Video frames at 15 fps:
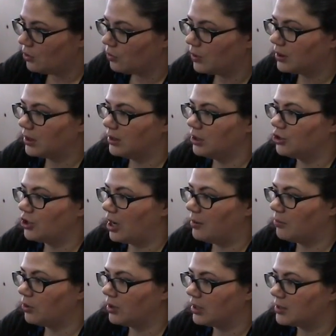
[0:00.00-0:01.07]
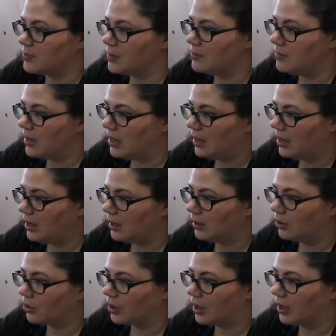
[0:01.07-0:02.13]
within the chamber that's been meeting,
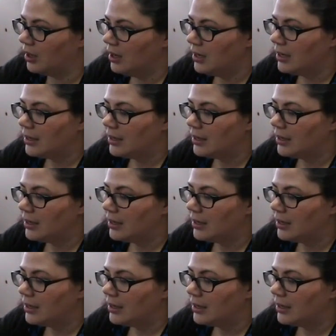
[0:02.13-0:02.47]
and they're going to